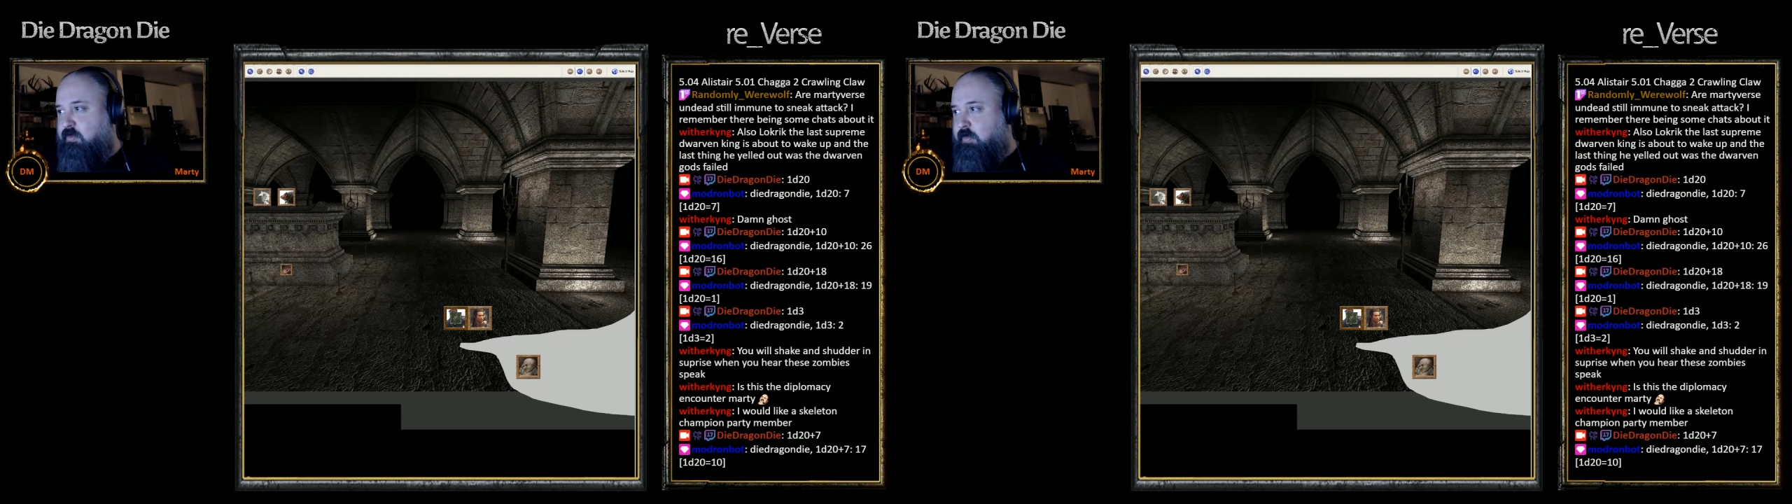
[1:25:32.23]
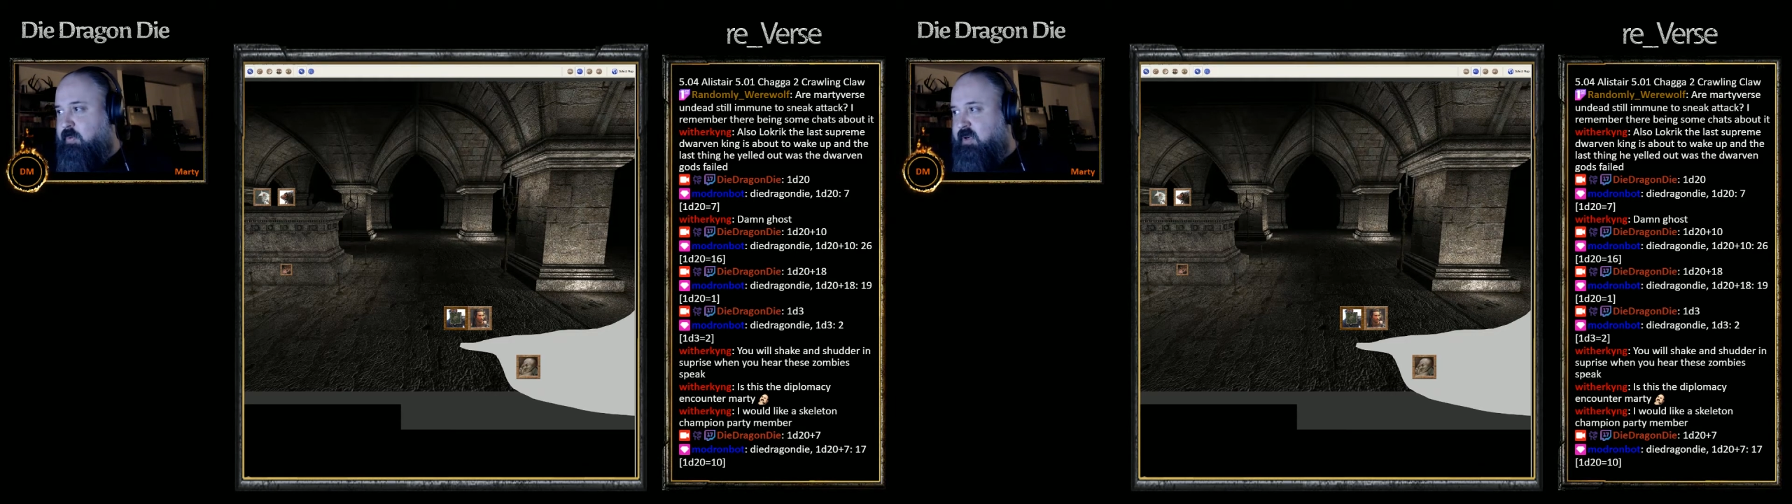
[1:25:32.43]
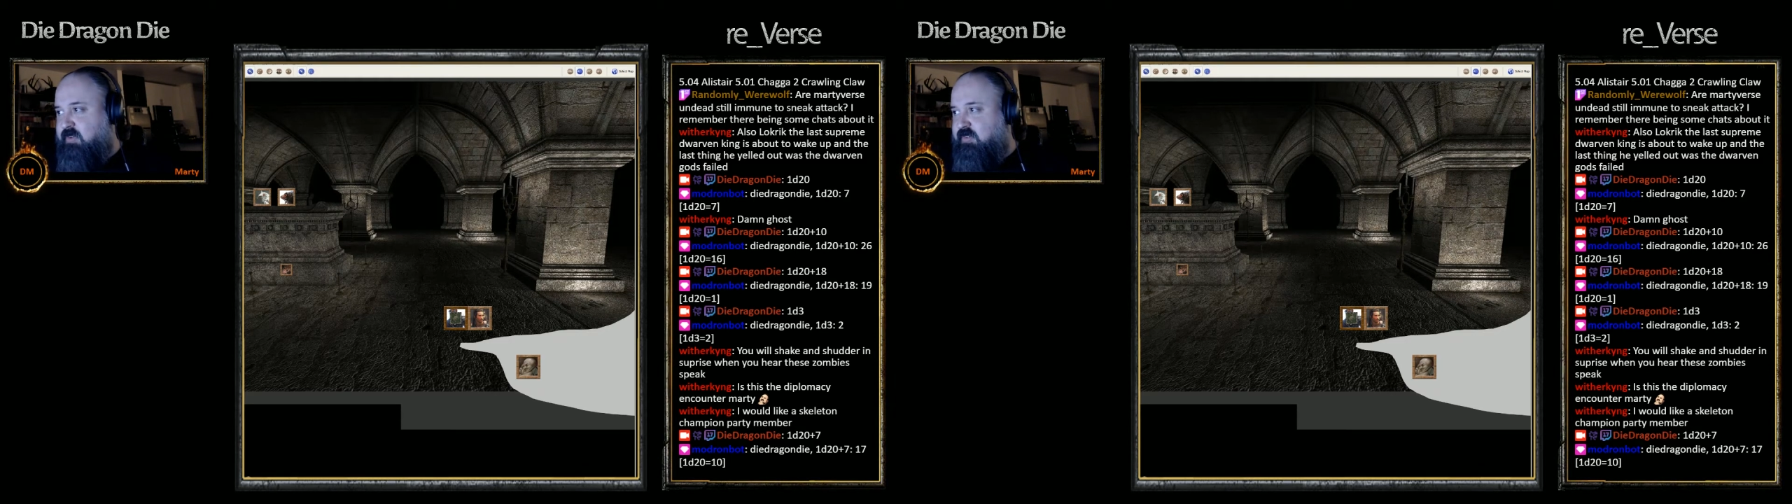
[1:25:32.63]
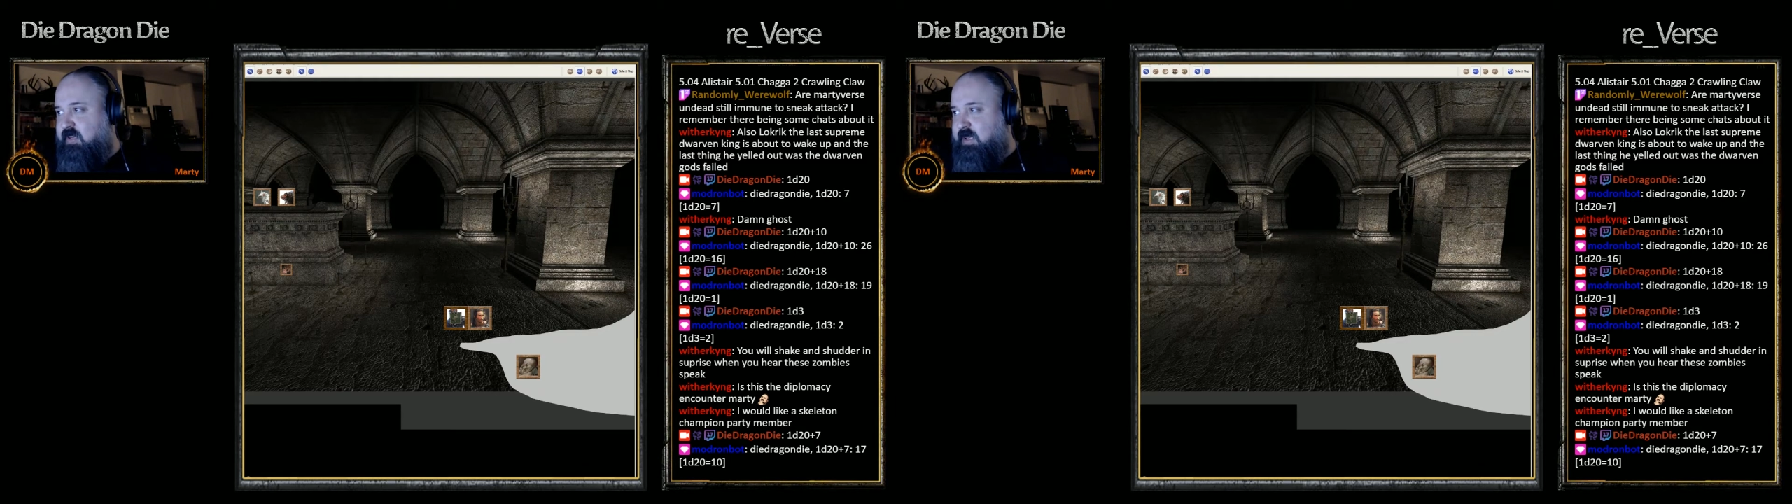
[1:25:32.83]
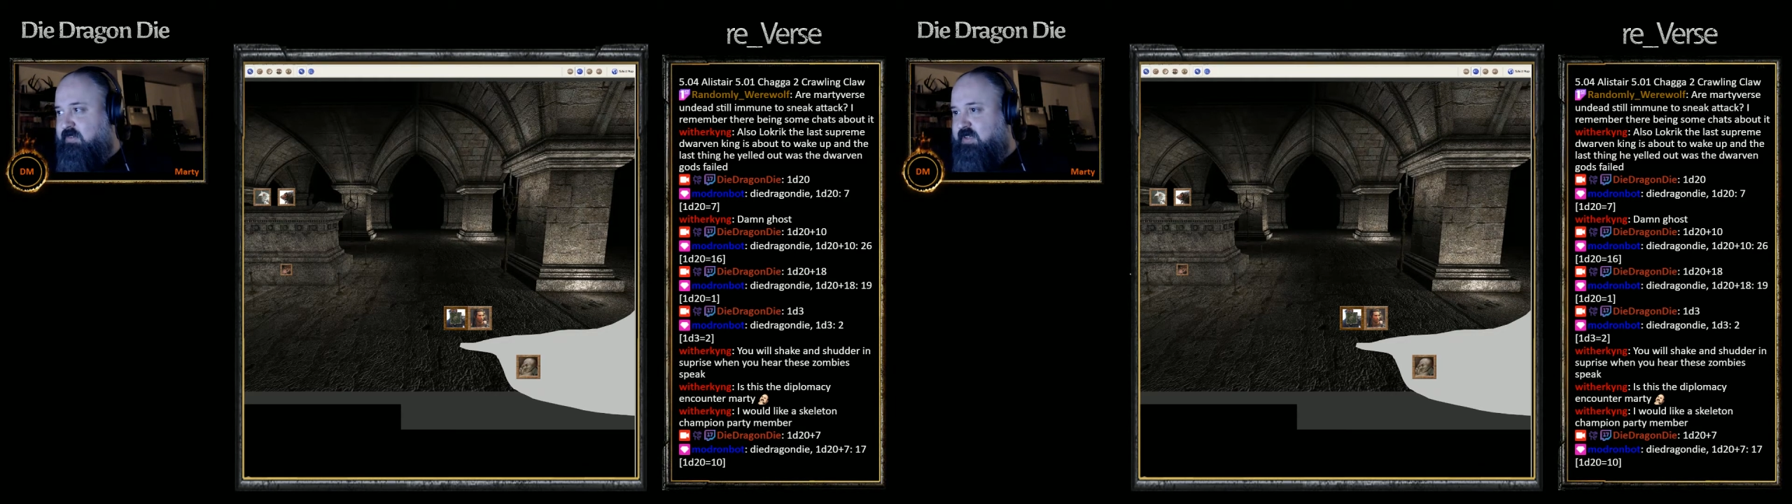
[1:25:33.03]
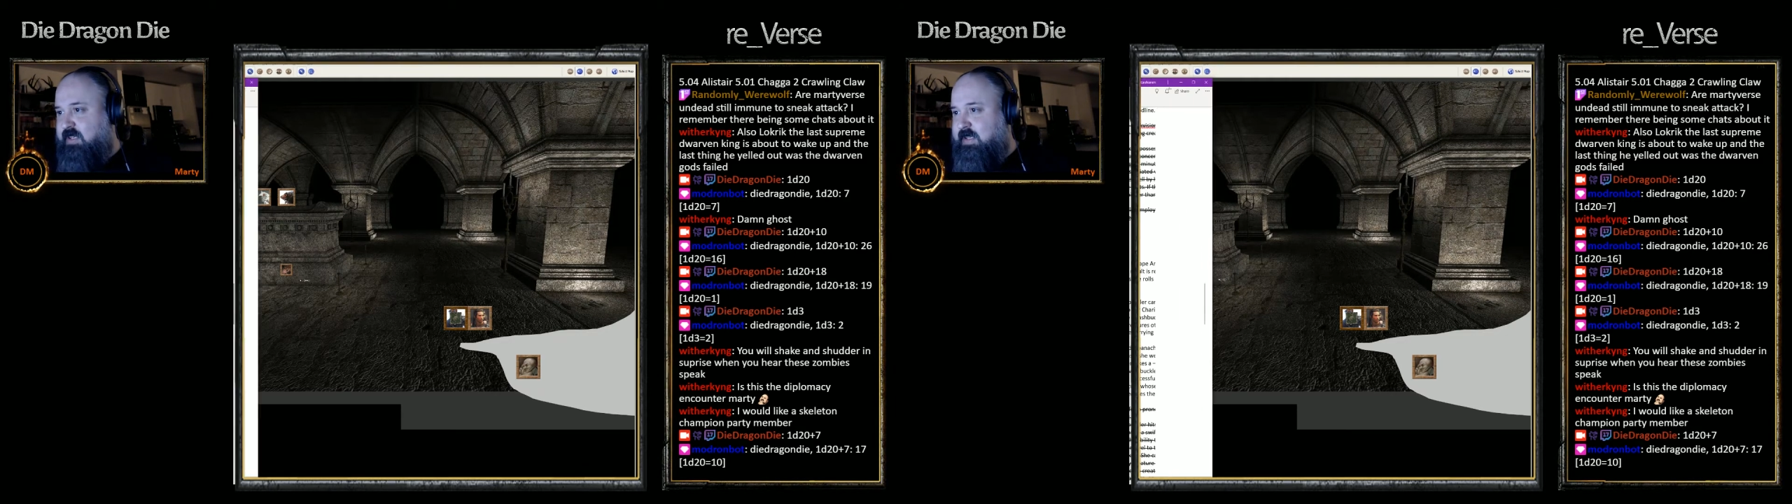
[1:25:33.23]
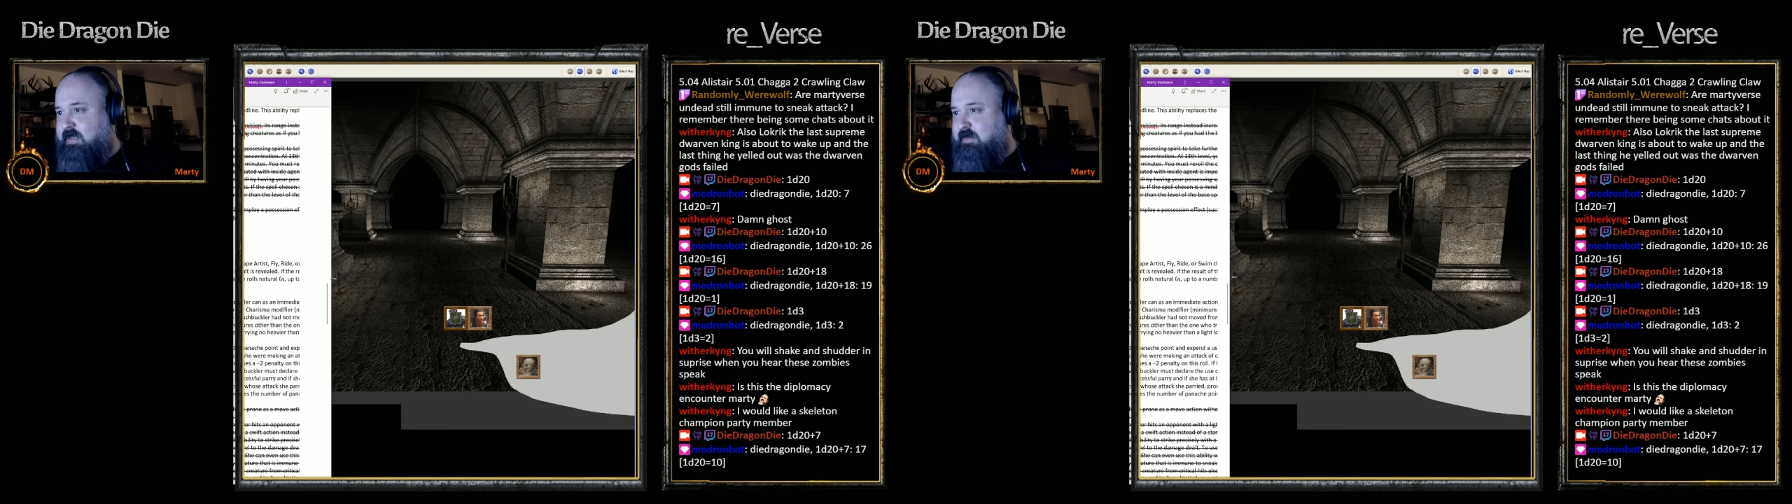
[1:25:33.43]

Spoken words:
riposte against it yet.